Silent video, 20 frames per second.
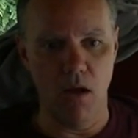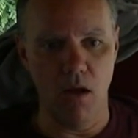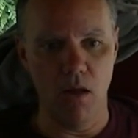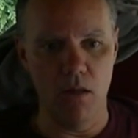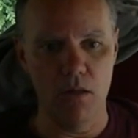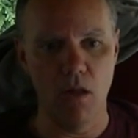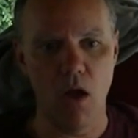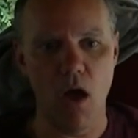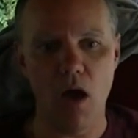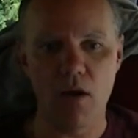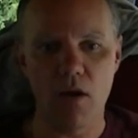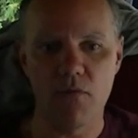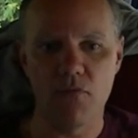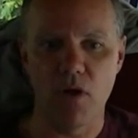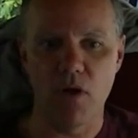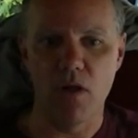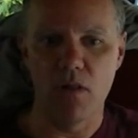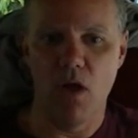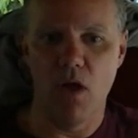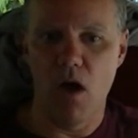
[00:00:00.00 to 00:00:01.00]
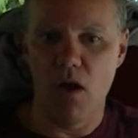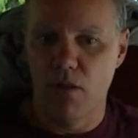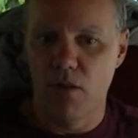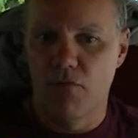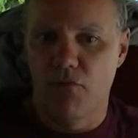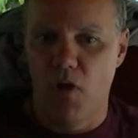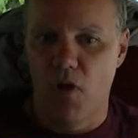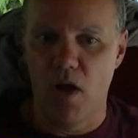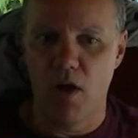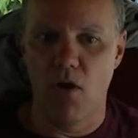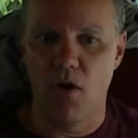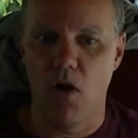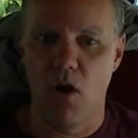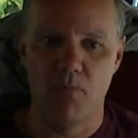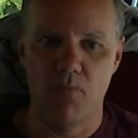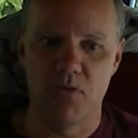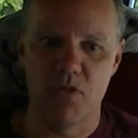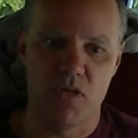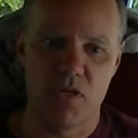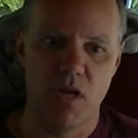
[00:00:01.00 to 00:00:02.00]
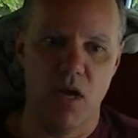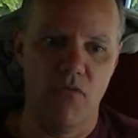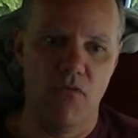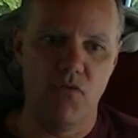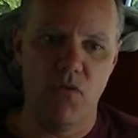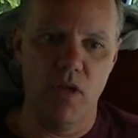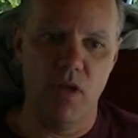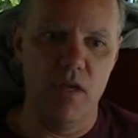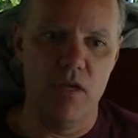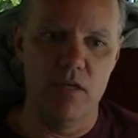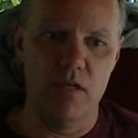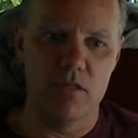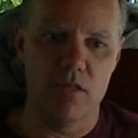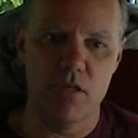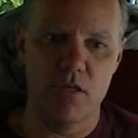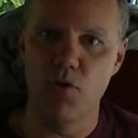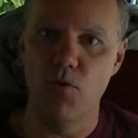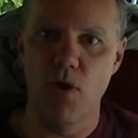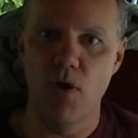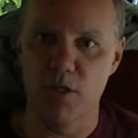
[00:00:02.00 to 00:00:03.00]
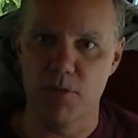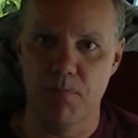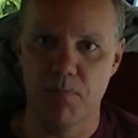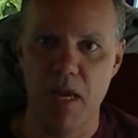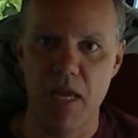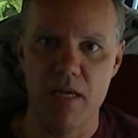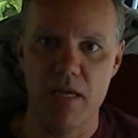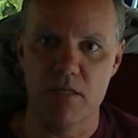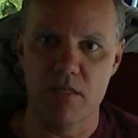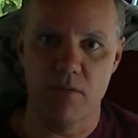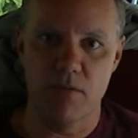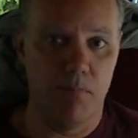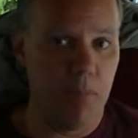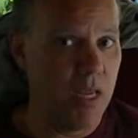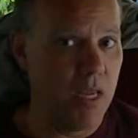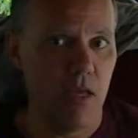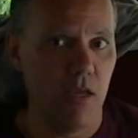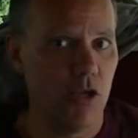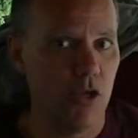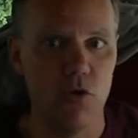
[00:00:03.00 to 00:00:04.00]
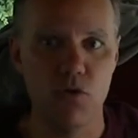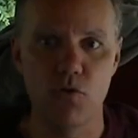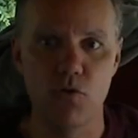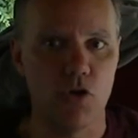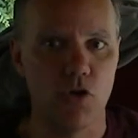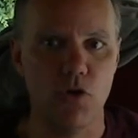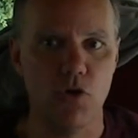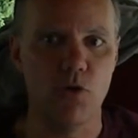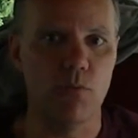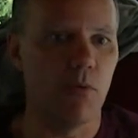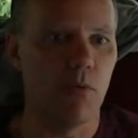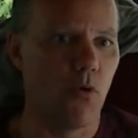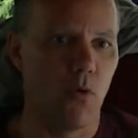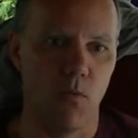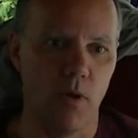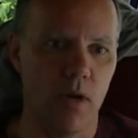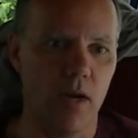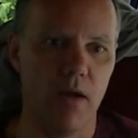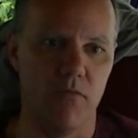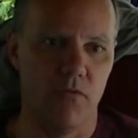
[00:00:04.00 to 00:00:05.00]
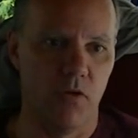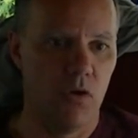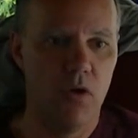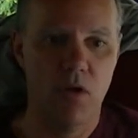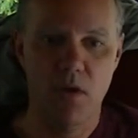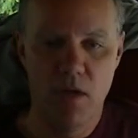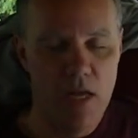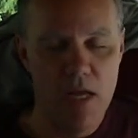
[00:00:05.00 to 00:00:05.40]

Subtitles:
A lot of the firearms stuff is U.S. based, be it YouTube or whatever.